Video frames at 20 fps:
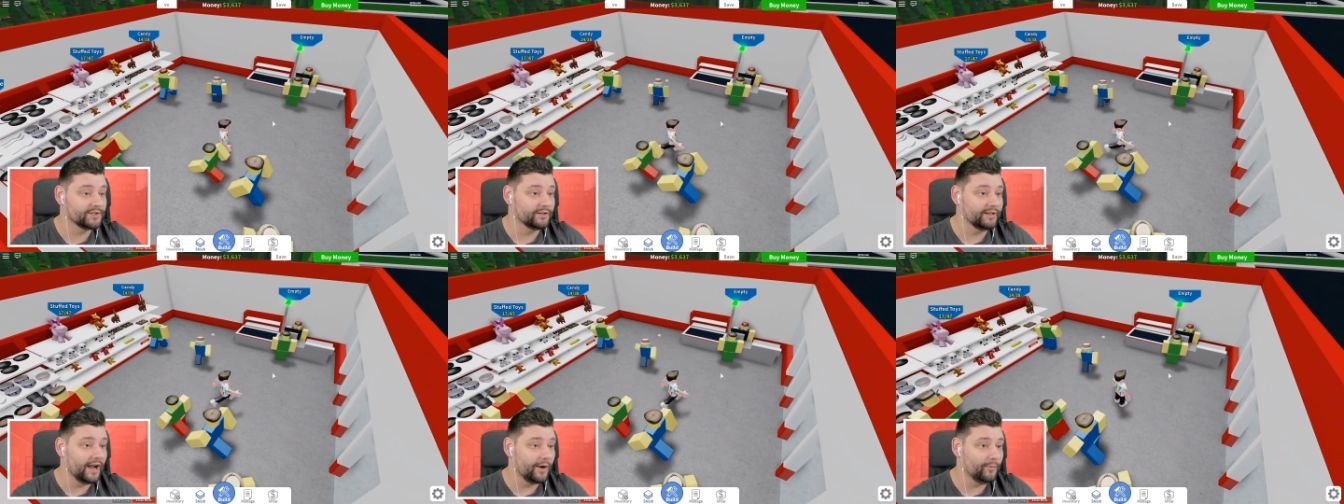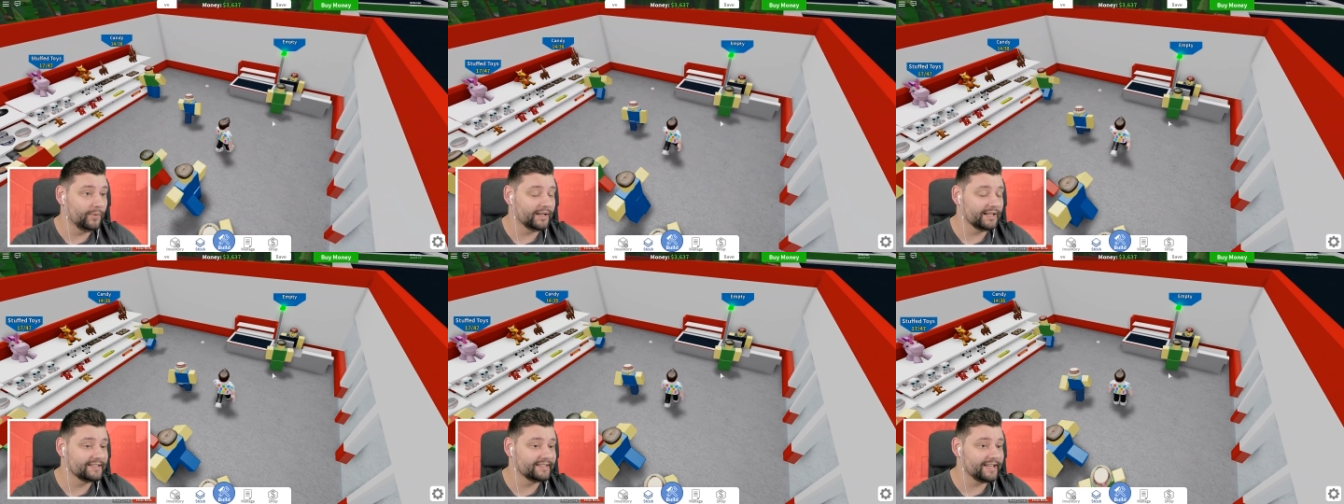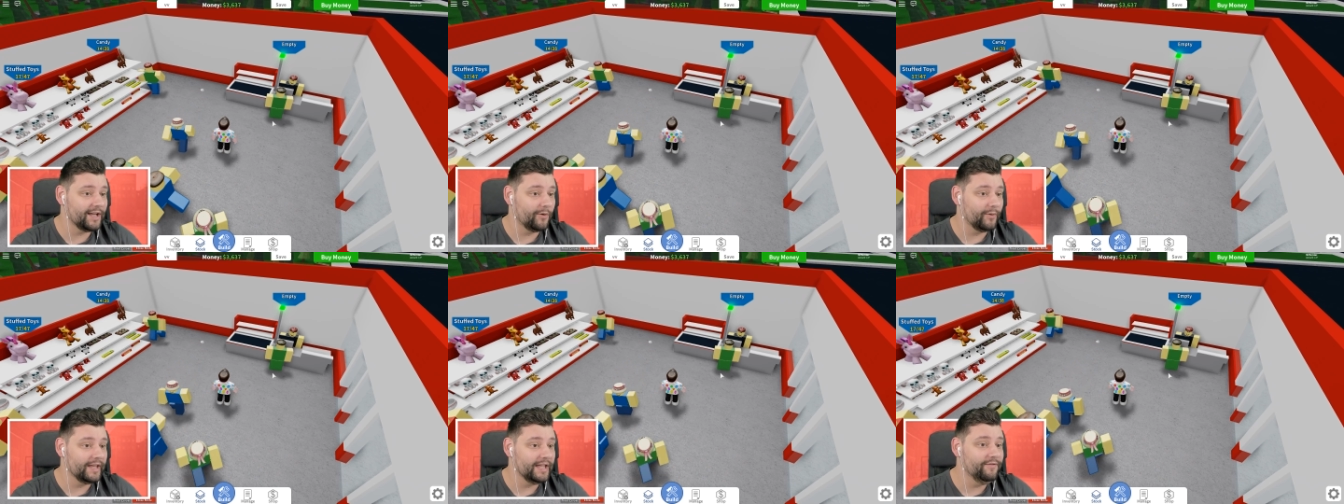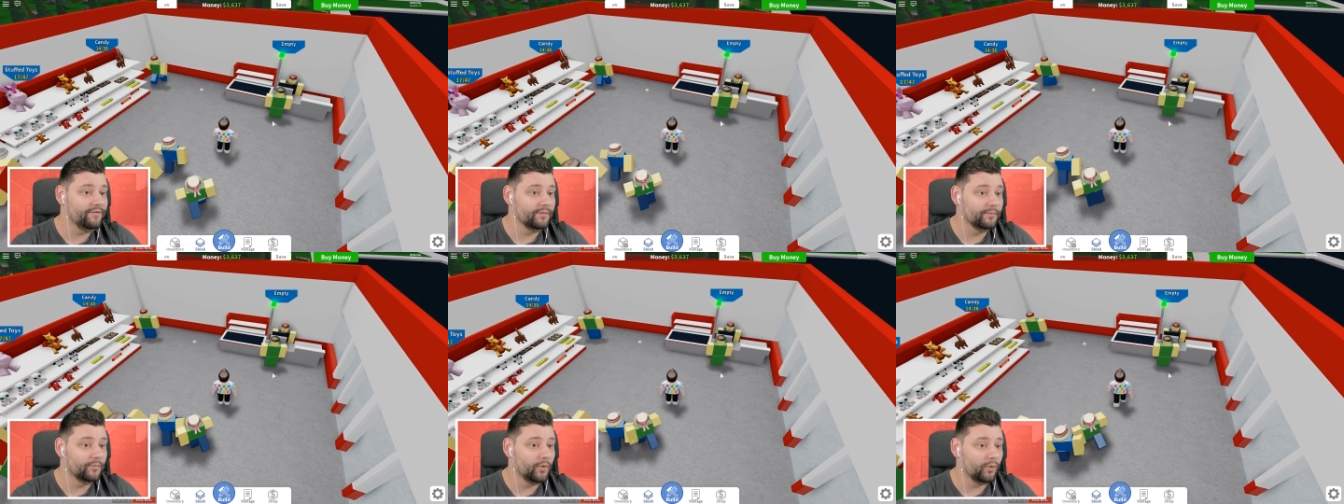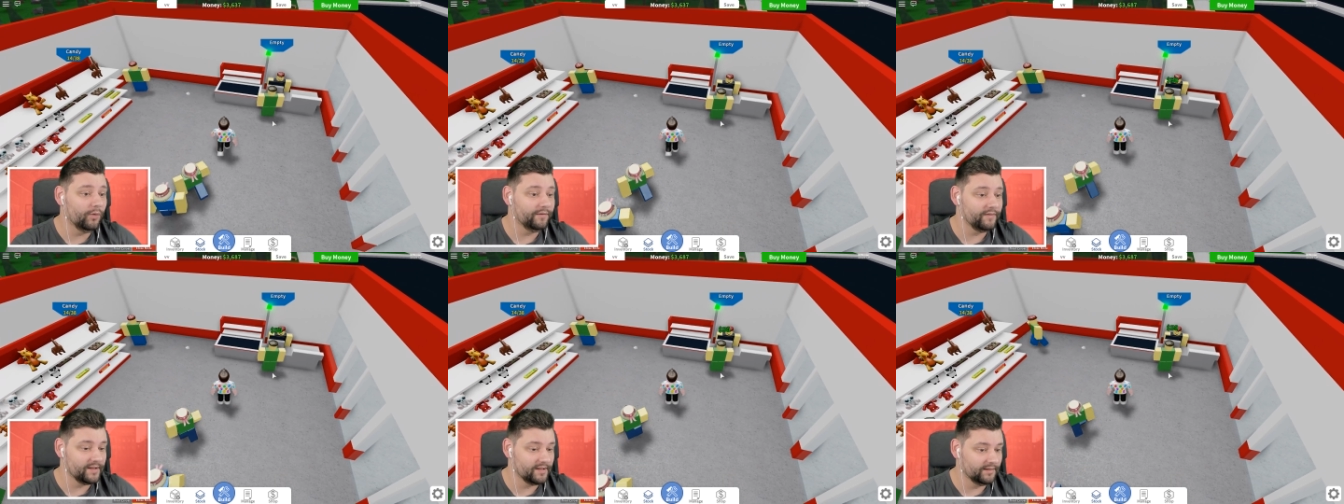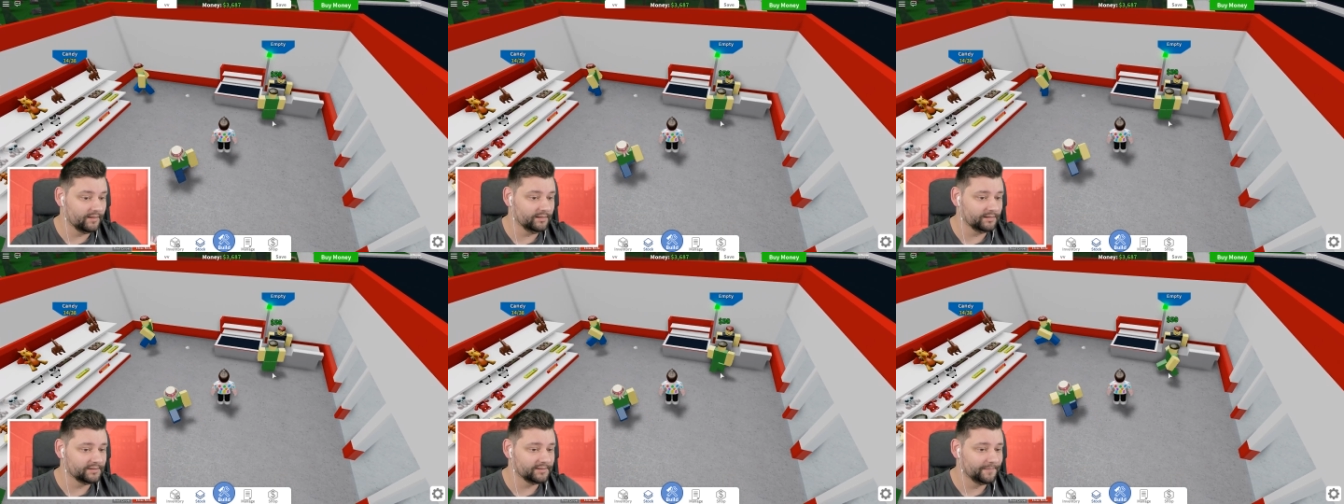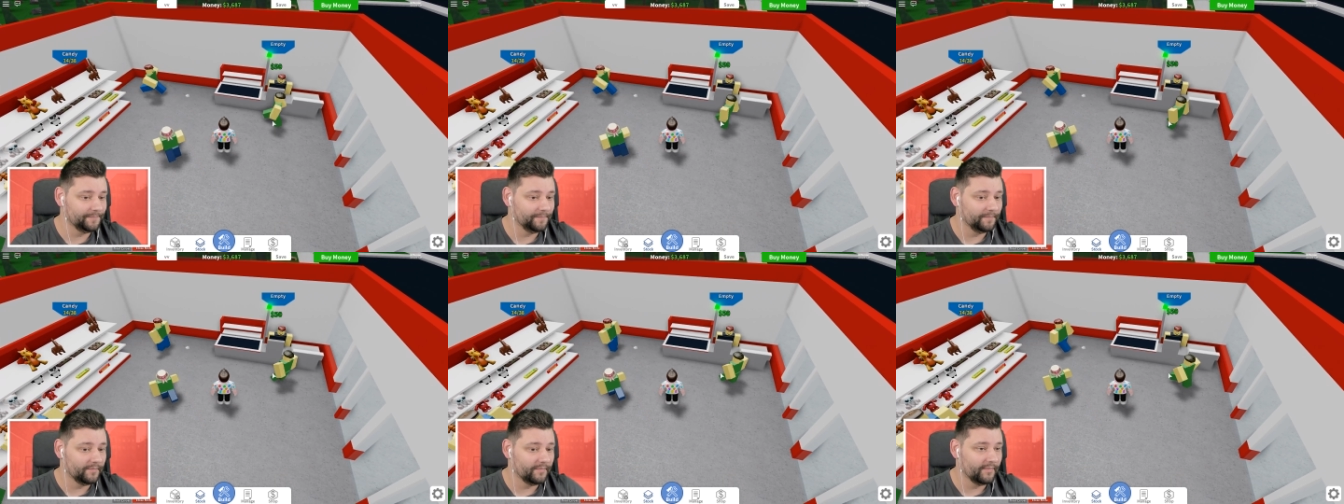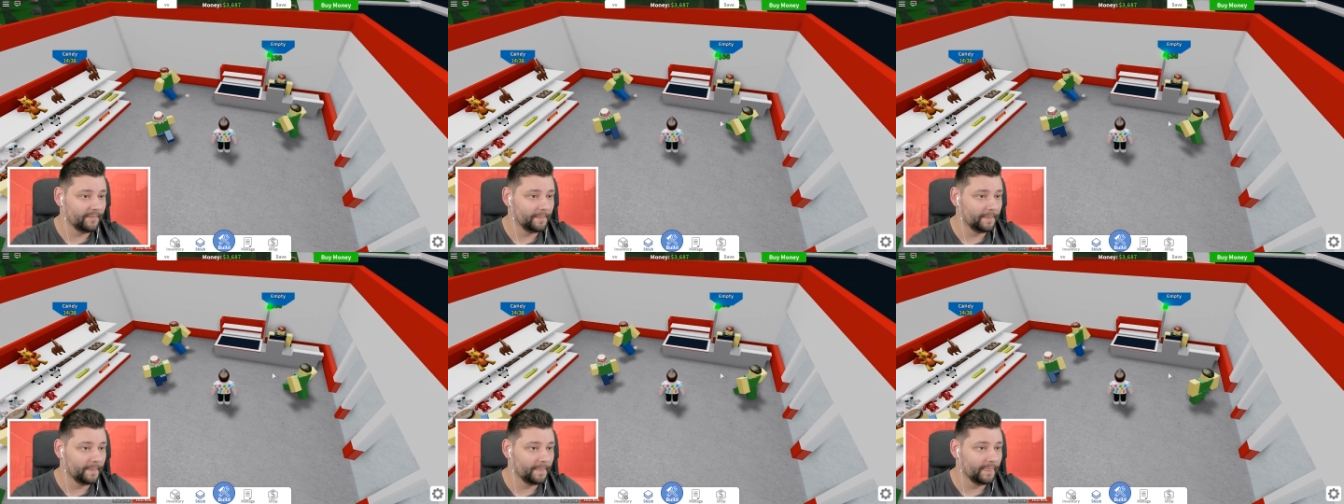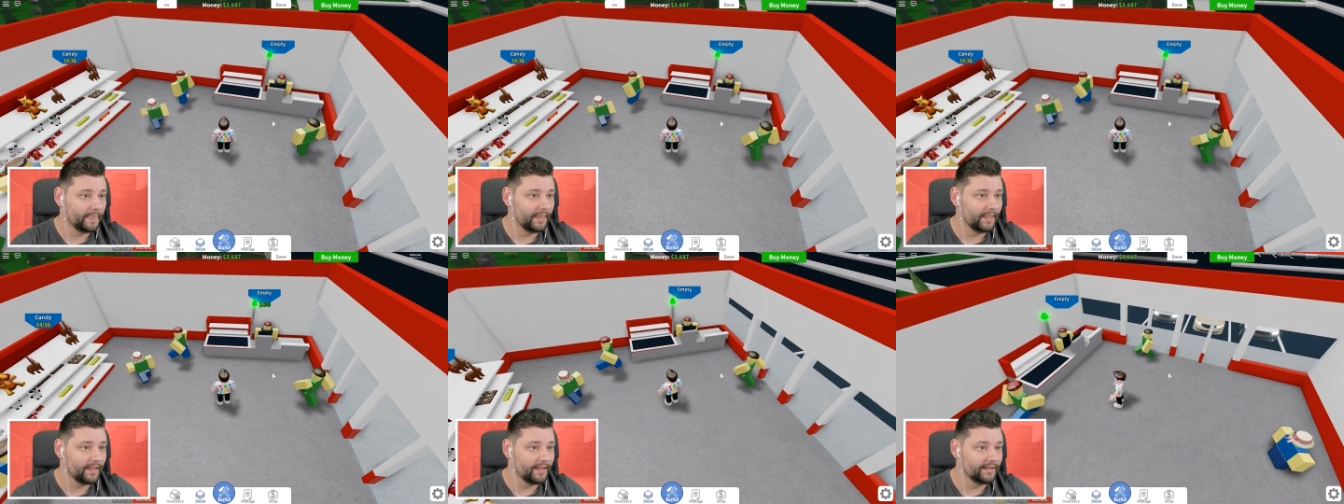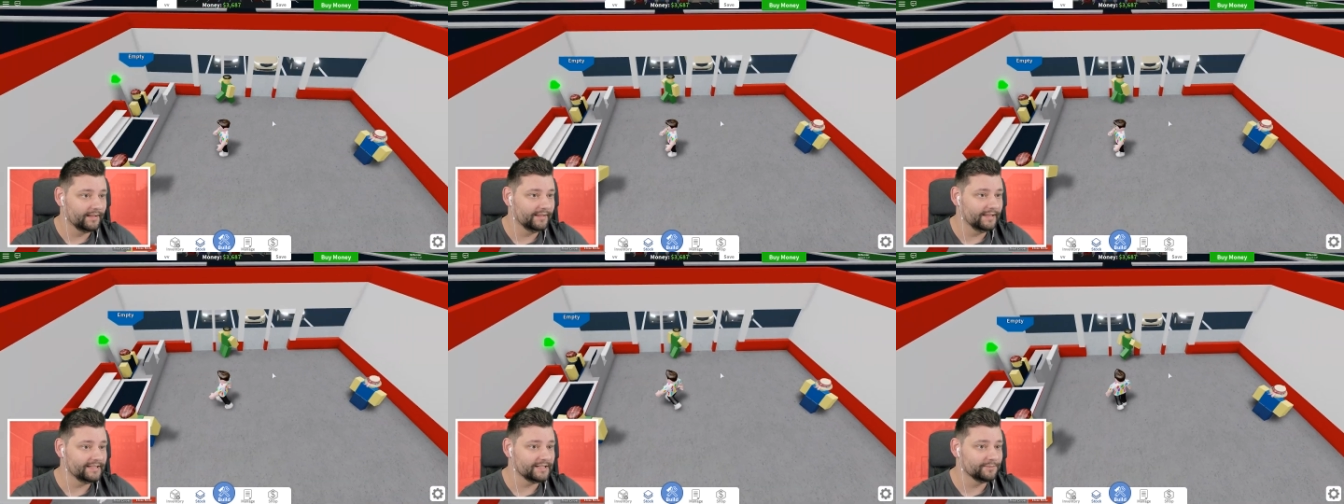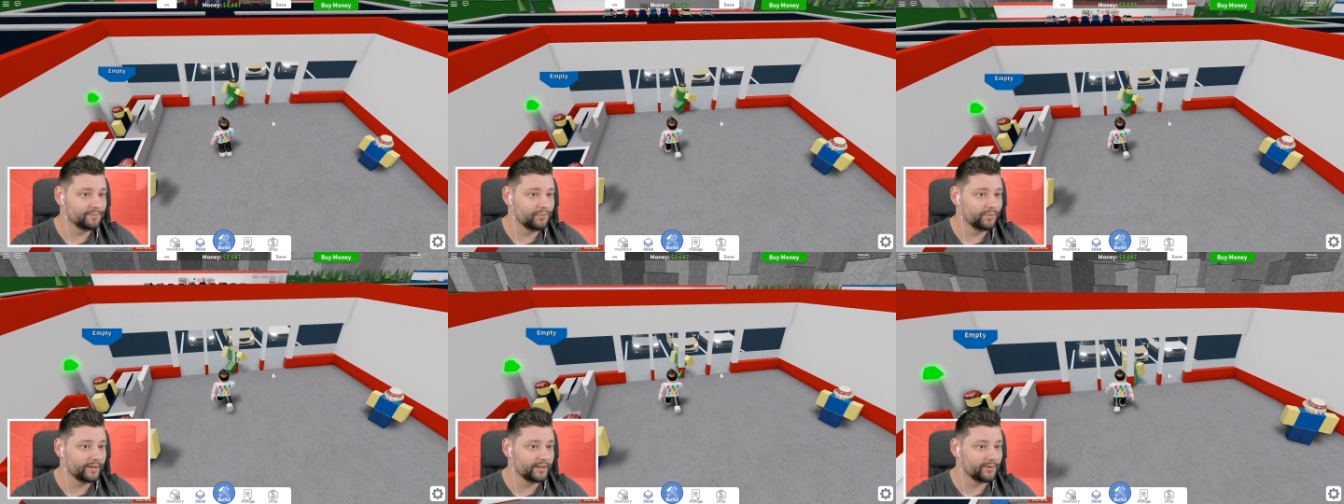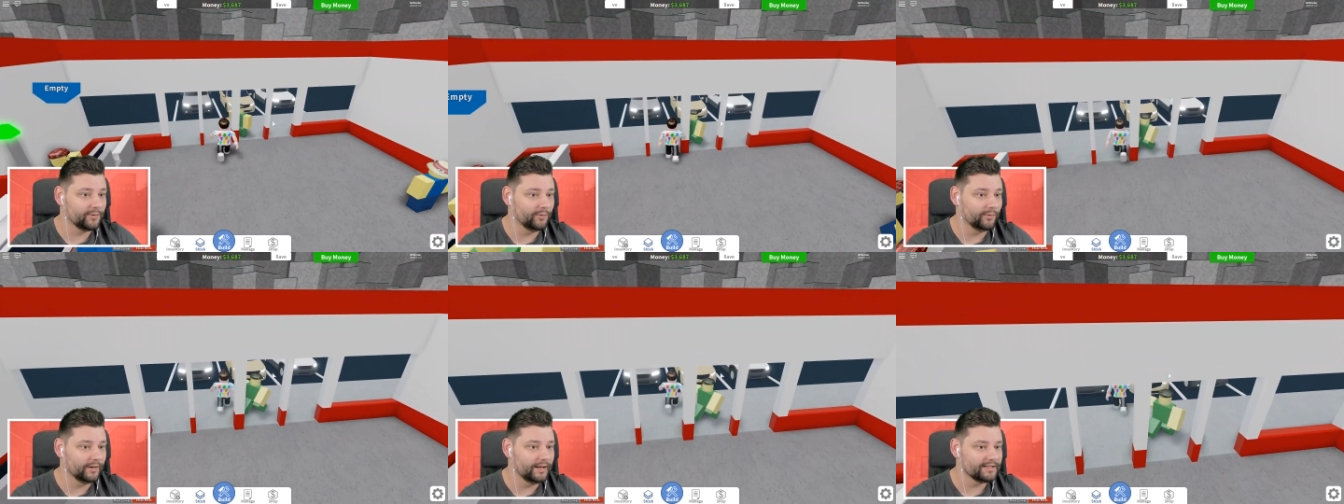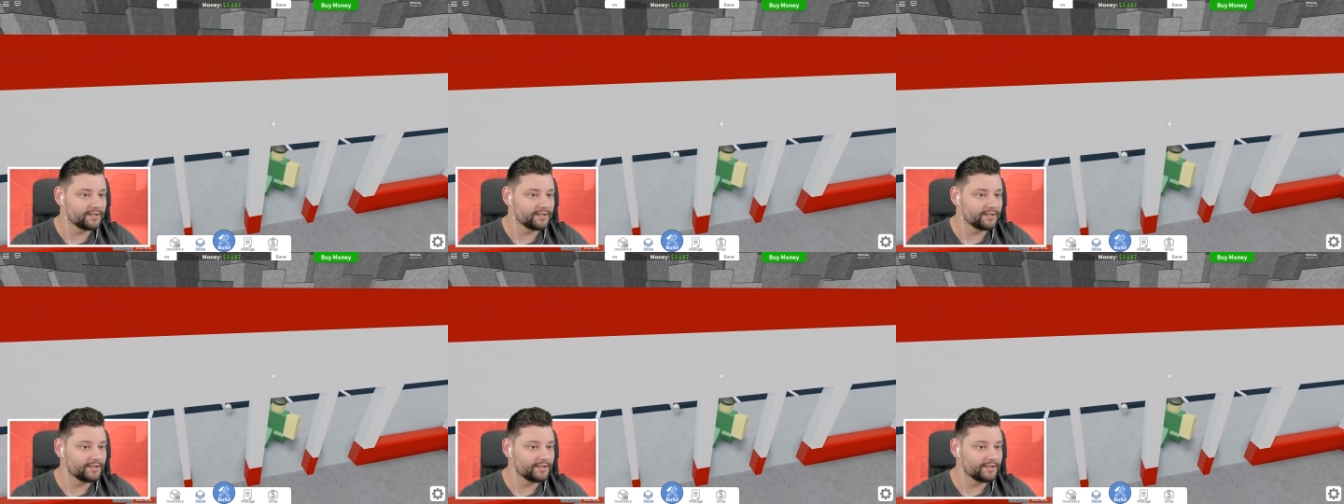So now we can sell even more things. This is pretty cool.